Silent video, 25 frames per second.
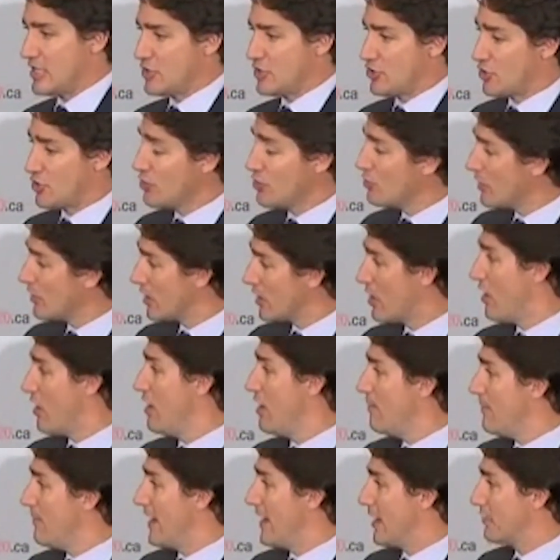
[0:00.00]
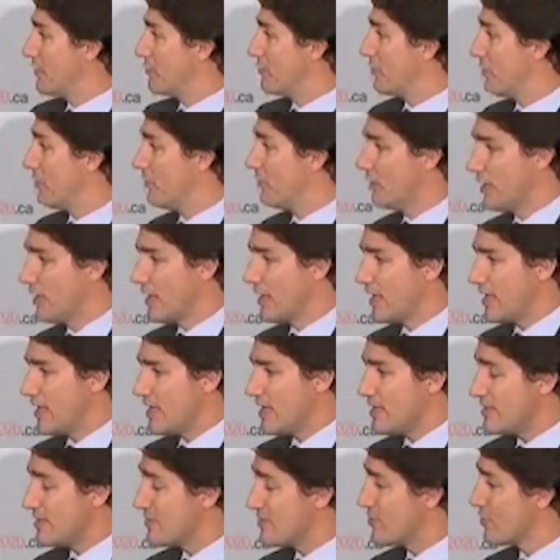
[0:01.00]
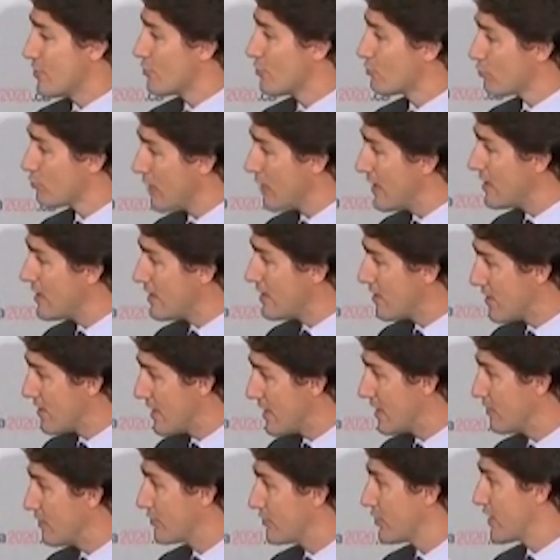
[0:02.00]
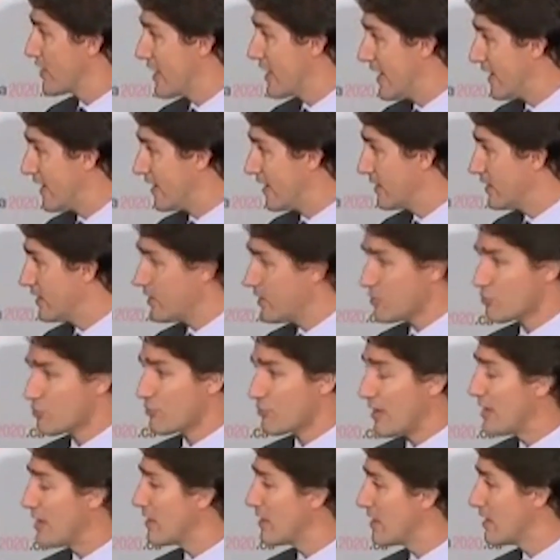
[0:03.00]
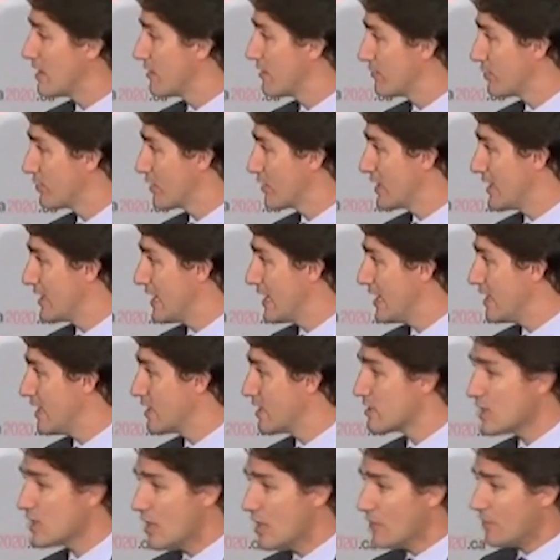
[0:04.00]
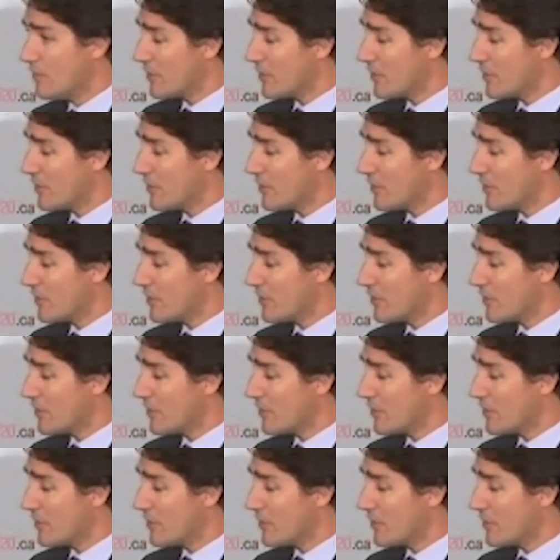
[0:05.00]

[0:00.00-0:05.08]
to a combat role is the right thing for Canada, the right thing for Canadians,